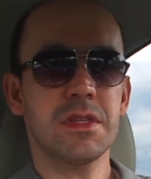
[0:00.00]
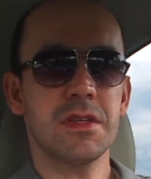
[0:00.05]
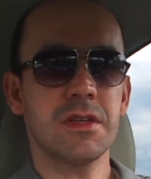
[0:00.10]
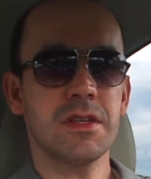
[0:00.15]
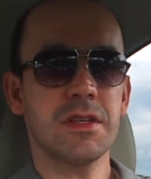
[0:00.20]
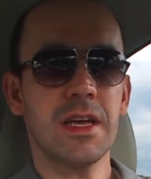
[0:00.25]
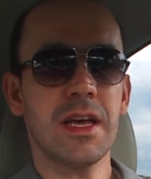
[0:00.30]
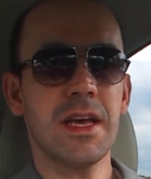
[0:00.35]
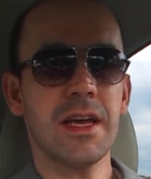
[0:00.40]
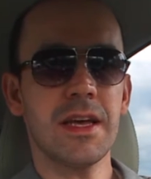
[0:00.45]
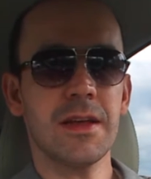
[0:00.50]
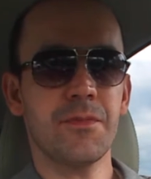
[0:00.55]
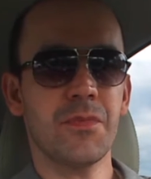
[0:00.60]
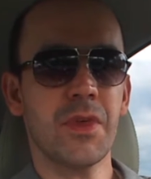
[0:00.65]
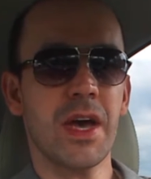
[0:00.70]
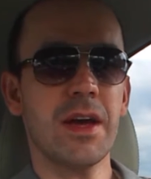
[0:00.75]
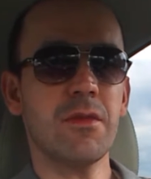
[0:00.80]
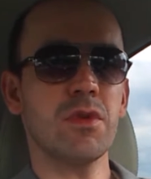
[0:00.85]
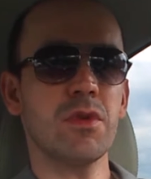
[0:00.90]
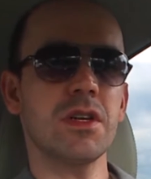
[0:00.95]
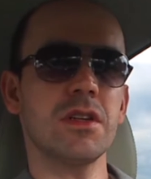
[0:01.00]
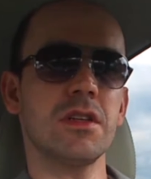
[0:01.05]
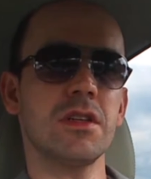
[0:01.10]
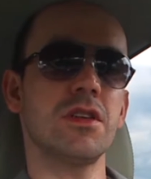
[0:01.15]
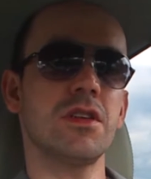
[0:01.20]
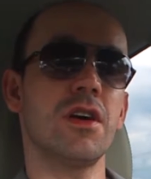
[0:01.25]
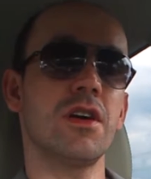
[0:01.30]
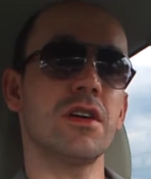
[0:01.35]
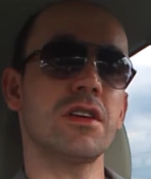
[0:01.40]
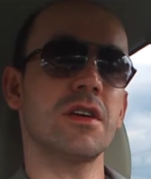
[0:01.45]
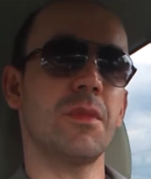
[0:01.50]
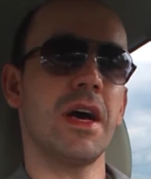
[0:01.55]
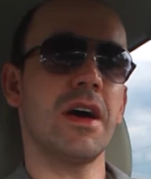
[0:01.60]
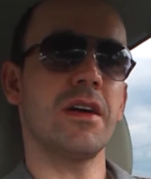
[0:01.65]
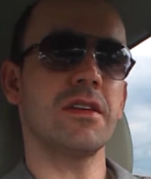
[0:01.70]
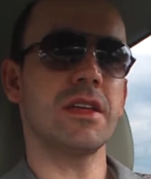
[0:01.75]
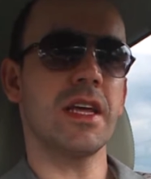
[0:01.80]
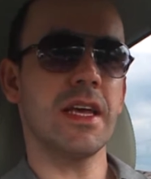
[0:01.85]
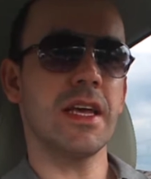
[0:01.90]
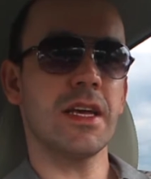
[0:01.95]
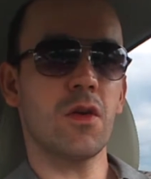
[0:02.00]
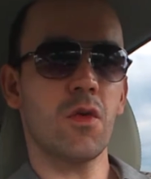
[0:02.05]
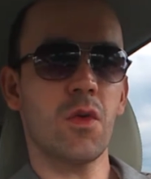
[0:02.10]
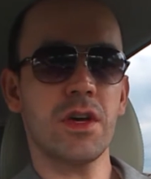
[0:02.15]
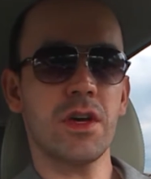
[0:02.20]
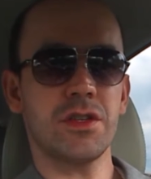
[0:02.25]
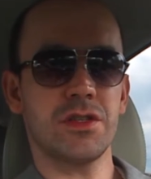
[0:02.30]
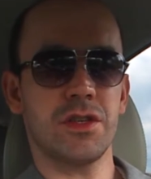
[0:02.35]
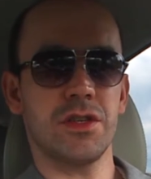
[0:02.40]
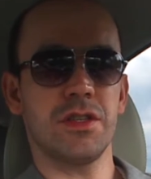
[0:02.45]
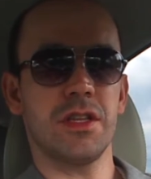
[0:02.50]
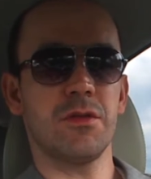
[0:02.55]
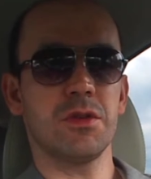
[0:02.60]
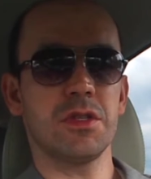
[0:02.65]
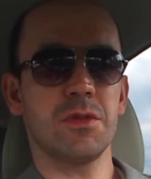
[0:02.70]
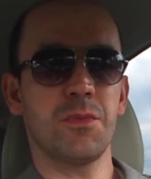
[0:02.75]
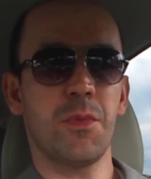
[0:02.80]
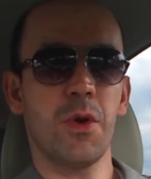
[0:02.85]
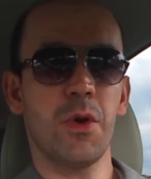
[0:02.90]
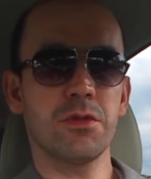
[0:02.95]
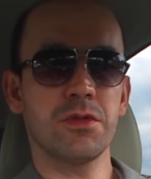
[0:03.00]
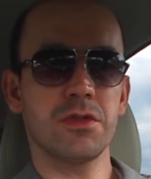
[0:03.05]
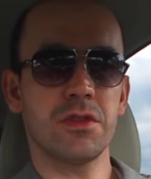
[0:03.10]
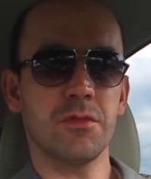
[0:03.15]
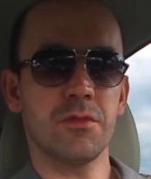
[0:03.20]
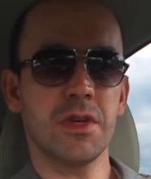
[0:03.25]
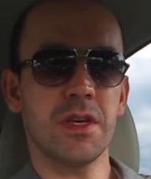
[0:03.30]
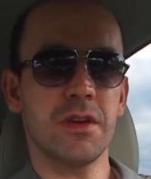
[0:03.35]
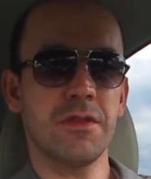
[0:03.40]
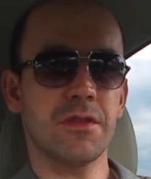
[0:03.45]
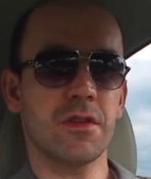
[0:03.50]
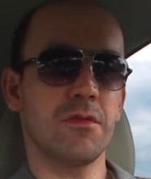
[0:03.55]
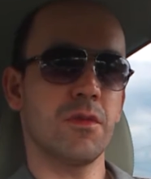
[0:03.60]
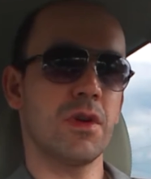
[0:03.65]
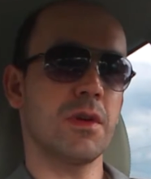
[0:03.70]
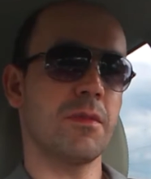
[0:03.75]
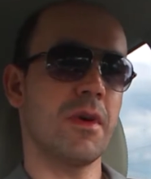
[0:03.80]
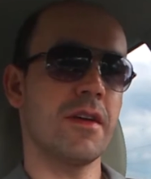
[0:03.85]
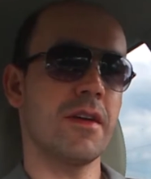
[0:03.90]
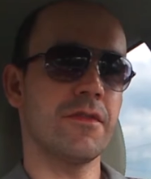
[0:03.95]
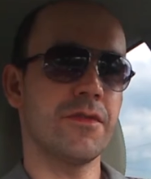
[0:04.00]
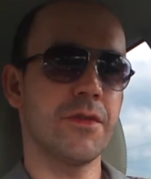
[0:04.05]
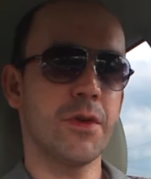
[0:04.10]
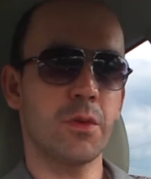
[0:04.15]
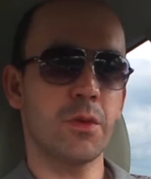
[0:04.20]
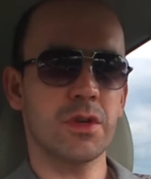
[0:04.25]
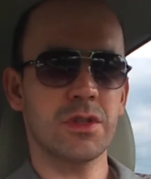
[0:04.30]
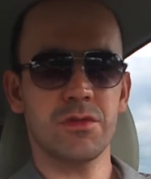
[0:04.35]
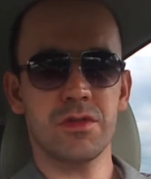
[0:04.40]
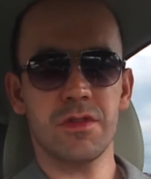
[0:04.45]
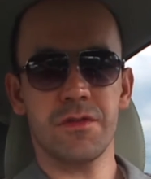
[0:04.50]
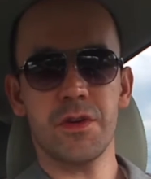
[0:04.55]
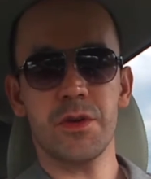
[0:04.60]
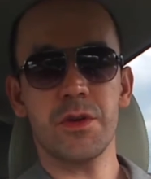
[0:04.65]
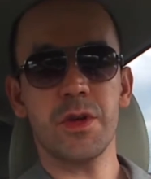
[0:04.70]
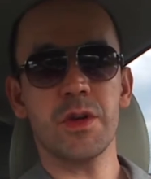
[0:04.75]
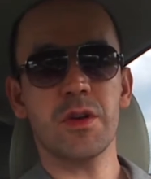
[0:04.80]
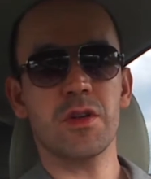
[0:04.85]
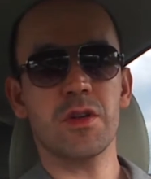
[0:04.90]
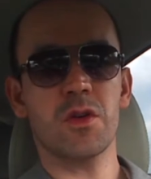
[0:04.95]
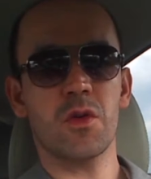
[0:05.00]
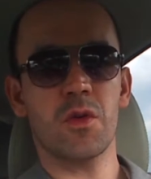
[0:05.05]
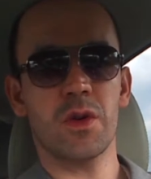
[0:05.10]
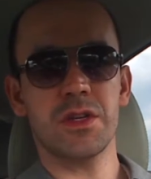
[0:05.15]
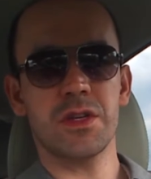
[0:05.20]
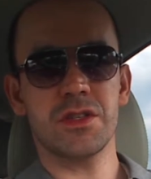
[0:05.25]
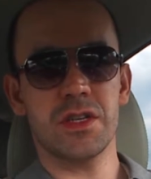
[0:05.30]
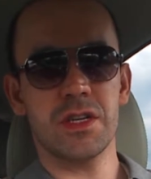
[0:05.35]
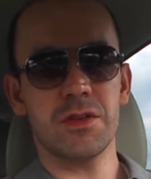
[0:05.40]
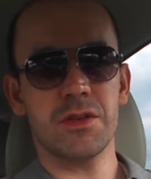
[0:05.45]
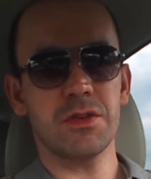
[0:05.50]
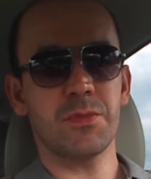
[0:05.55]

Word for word: Today I wanted to talk about a question that was posed to me from one of my viewers. It was a very good question.